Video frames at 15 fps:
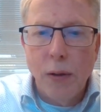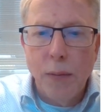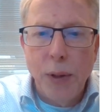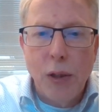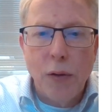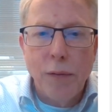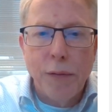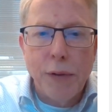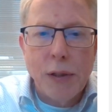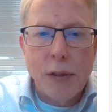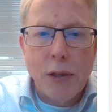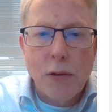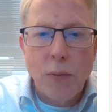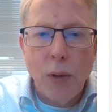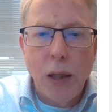be
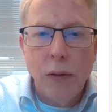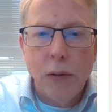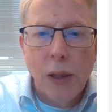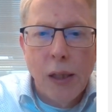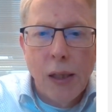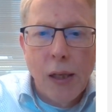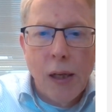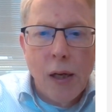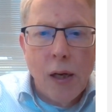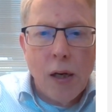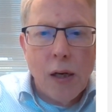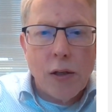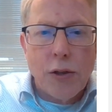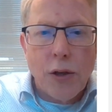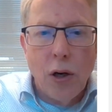convinced as well.
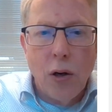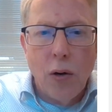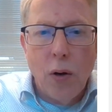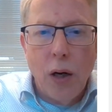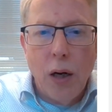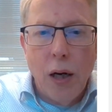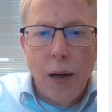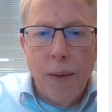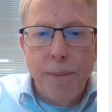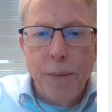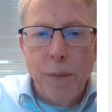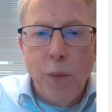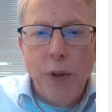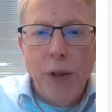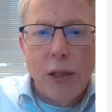So
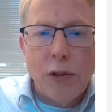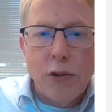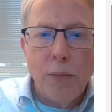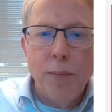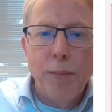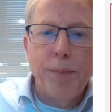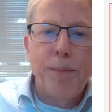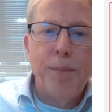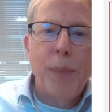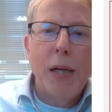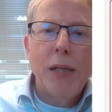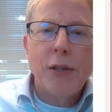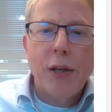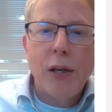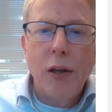we did some
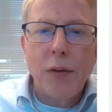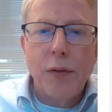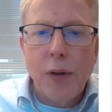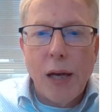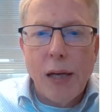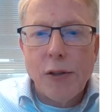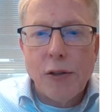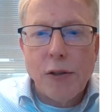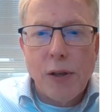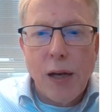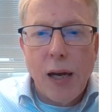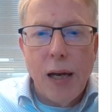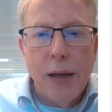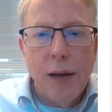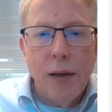bench scale tests,
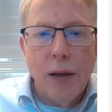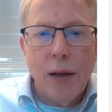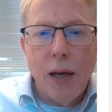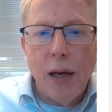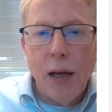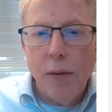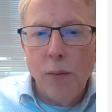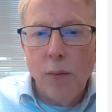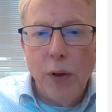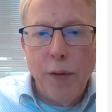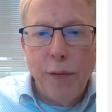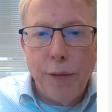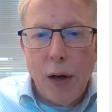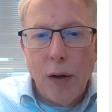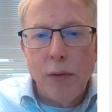and again
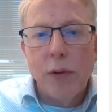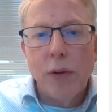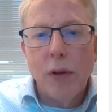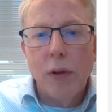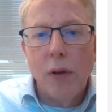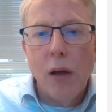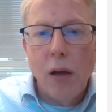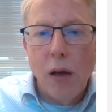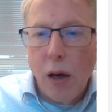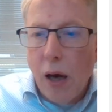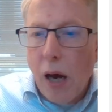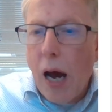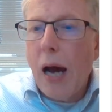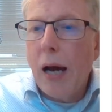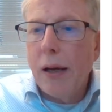we found a
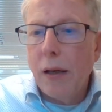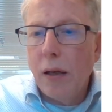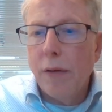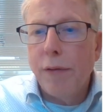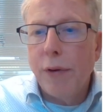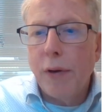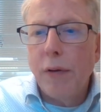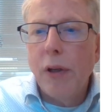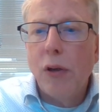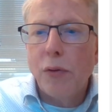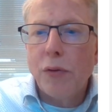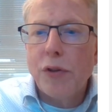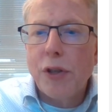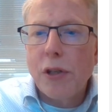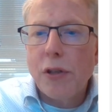high and very
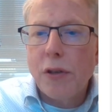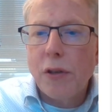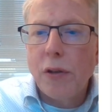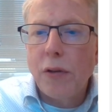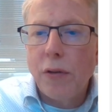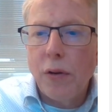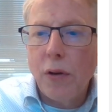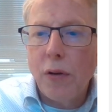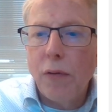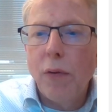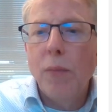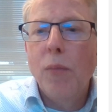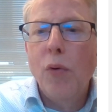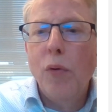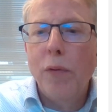consistent
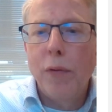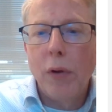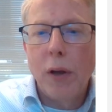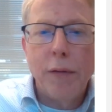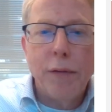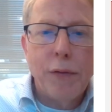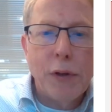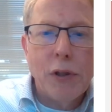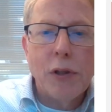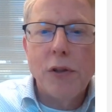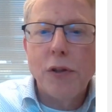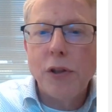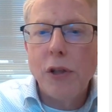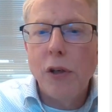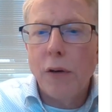removal
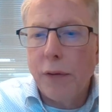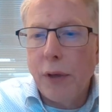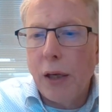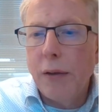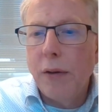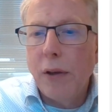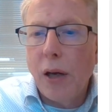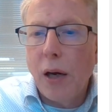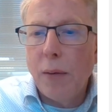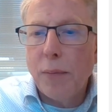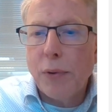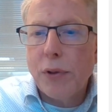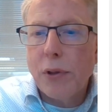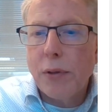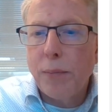efficiency of
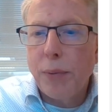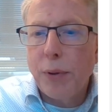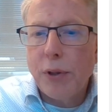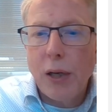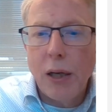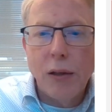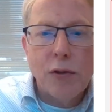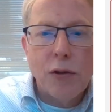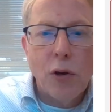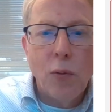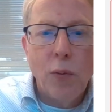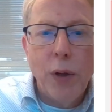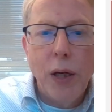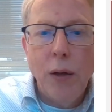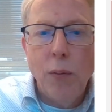99%. So
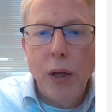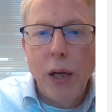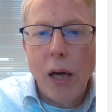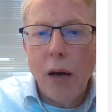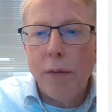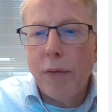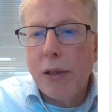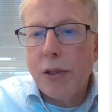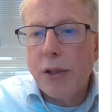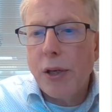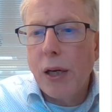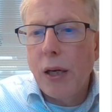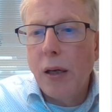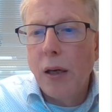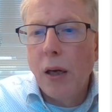we have, let's
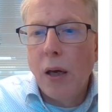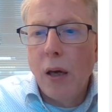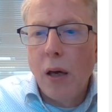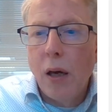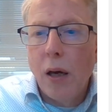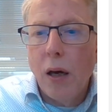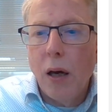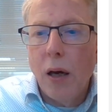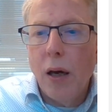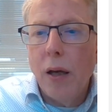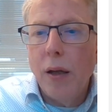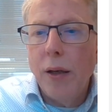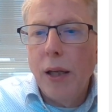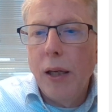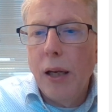say,
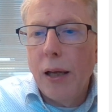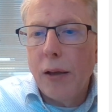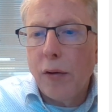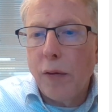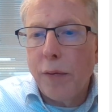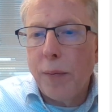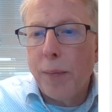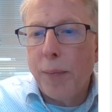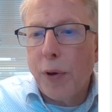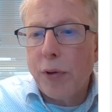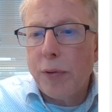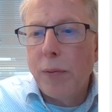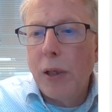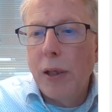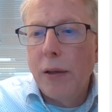an inlet of
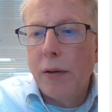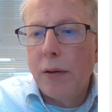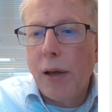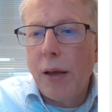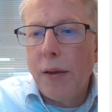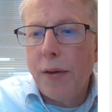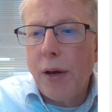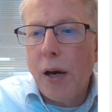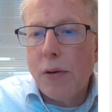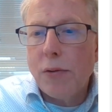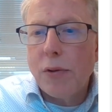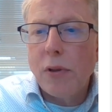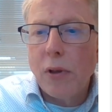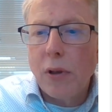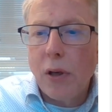approximately
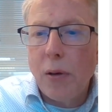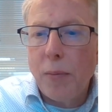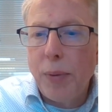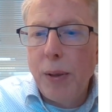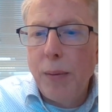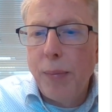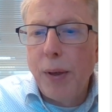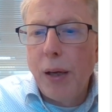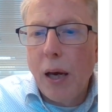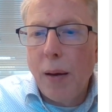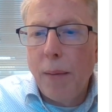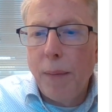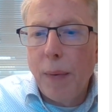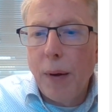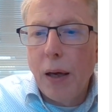10,000
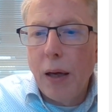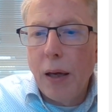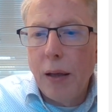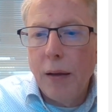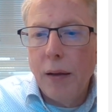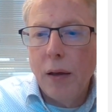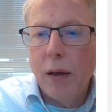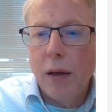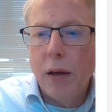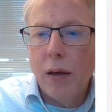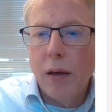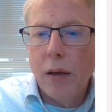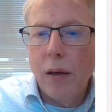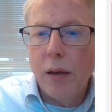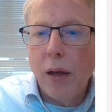ppm and
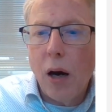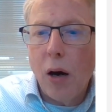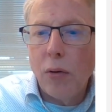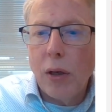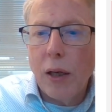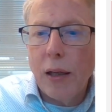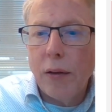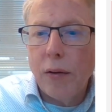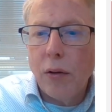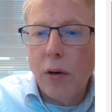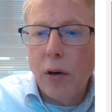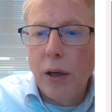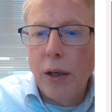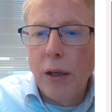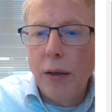an outlet
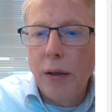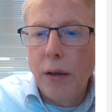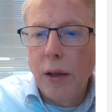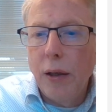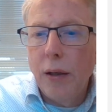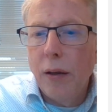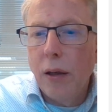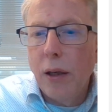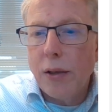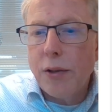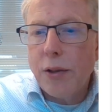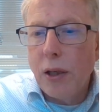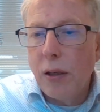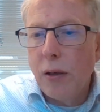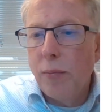in
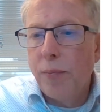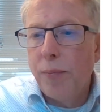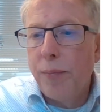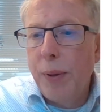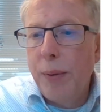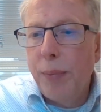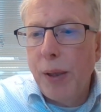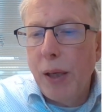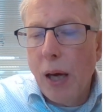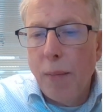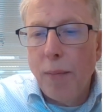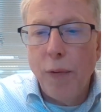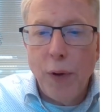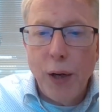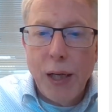let's say the
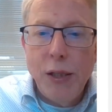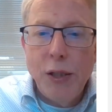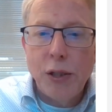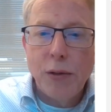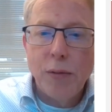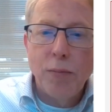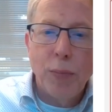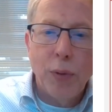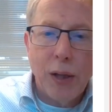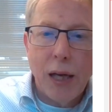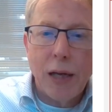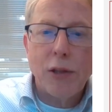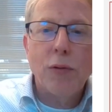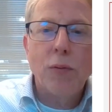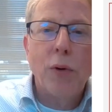ppm range, but
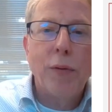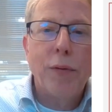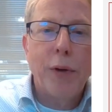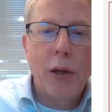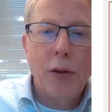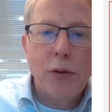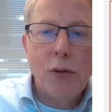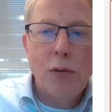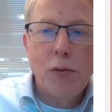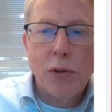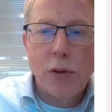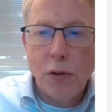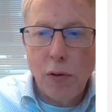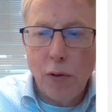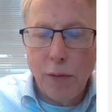actual
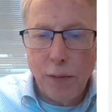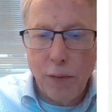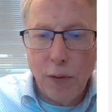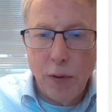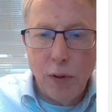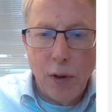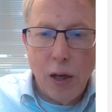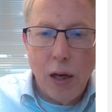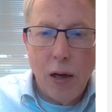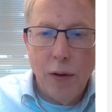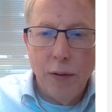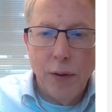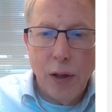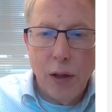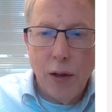values
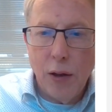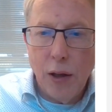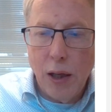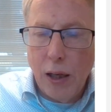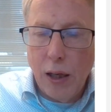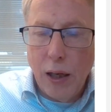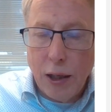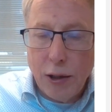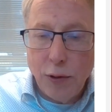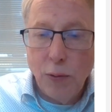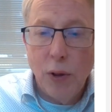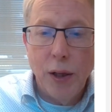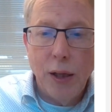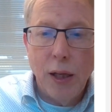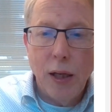on
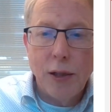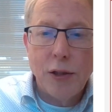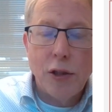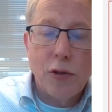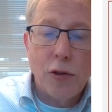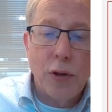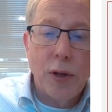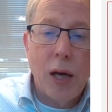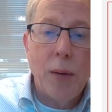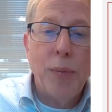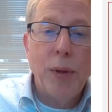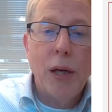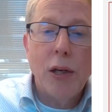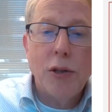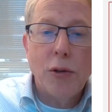actual analysis on
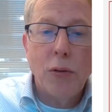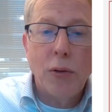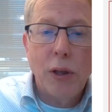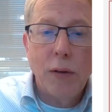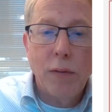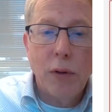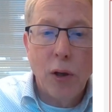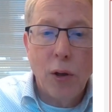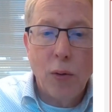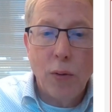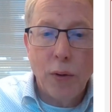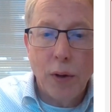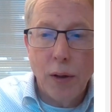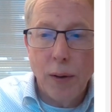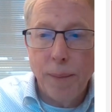IPA showed even
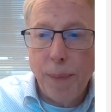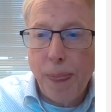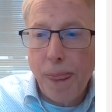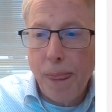lower